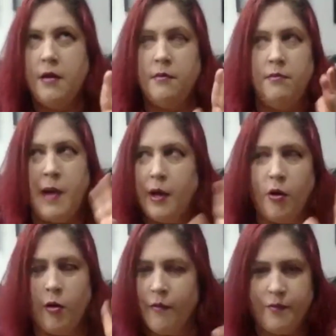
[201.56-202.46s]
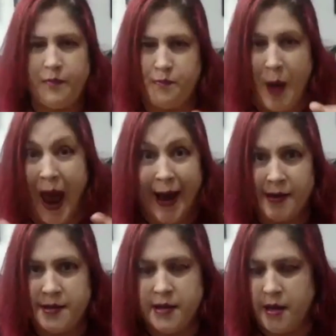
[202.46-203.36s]
mailer
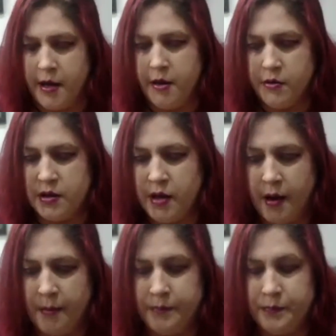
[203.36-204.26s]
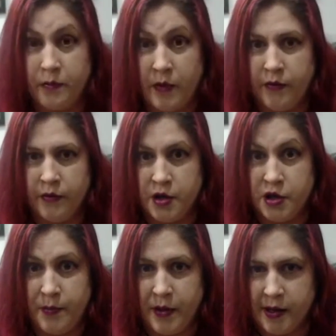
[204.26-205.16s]
bags that I use to
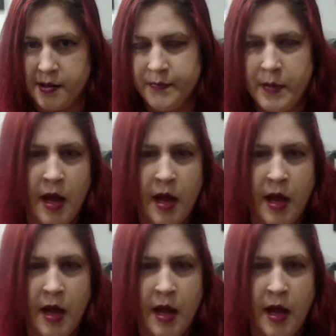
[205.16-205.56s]
ship things.